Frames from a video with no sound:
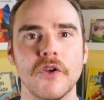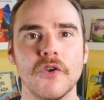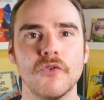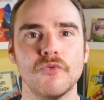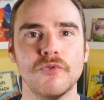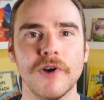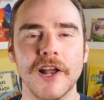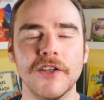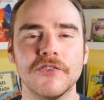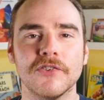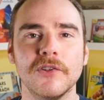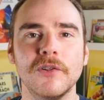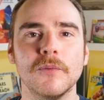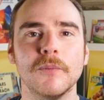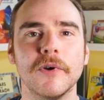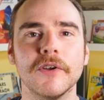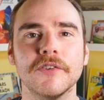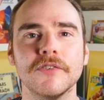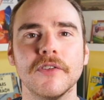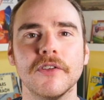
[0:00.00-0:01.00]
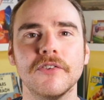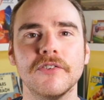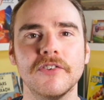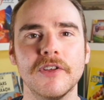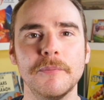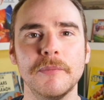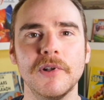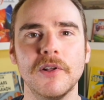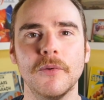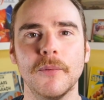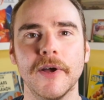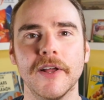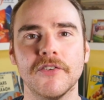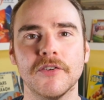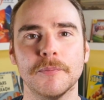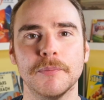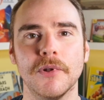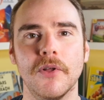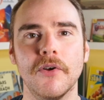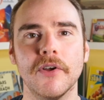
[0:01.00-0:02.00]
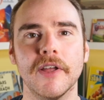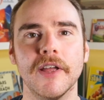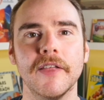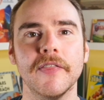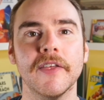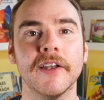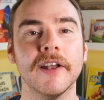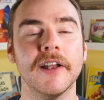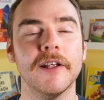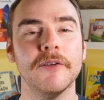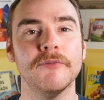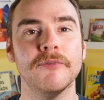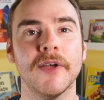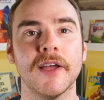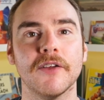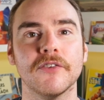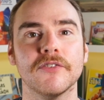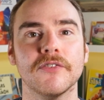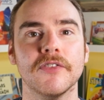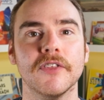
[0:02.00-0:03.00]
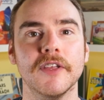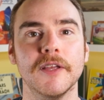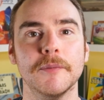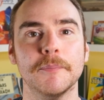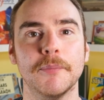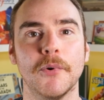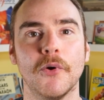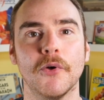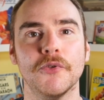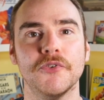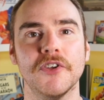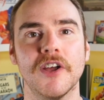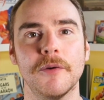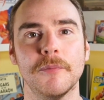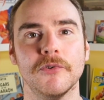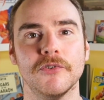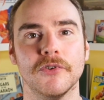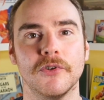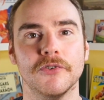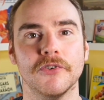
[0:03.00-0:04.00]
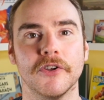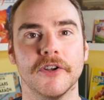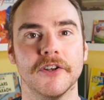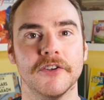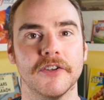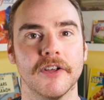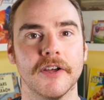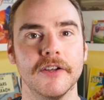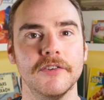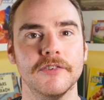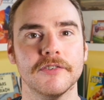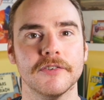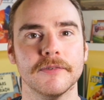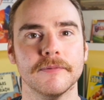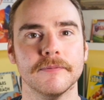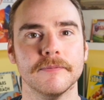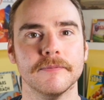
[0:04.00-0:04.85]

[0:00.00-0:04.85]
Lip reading: Wrestle works in a similar way to block in that it affects the both down result on a dice,